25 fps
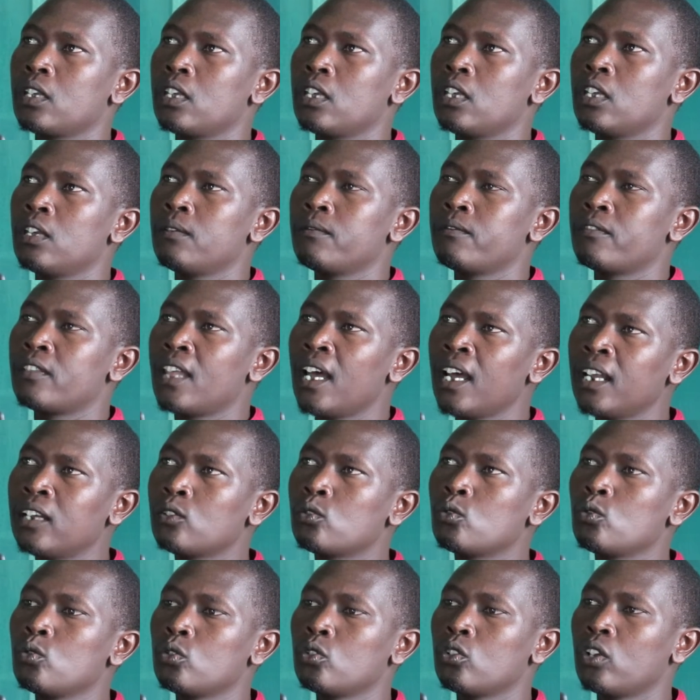if
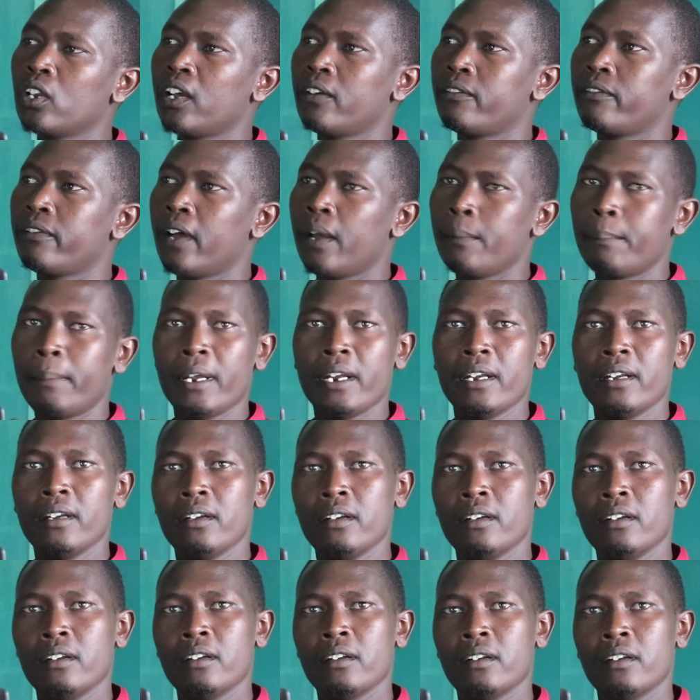that could not have happened,
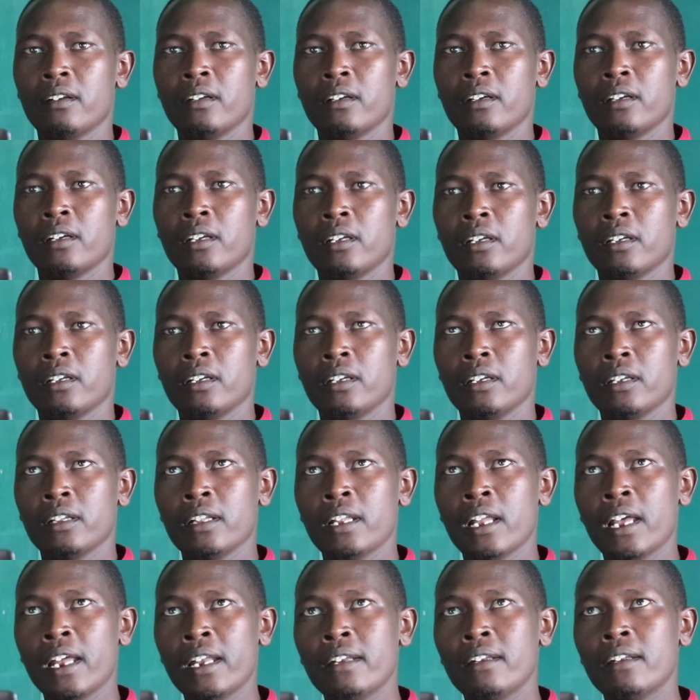
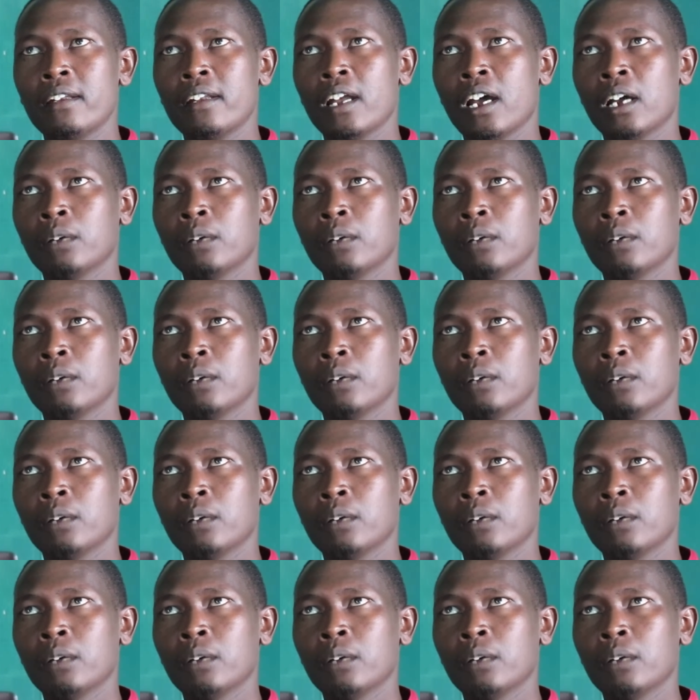then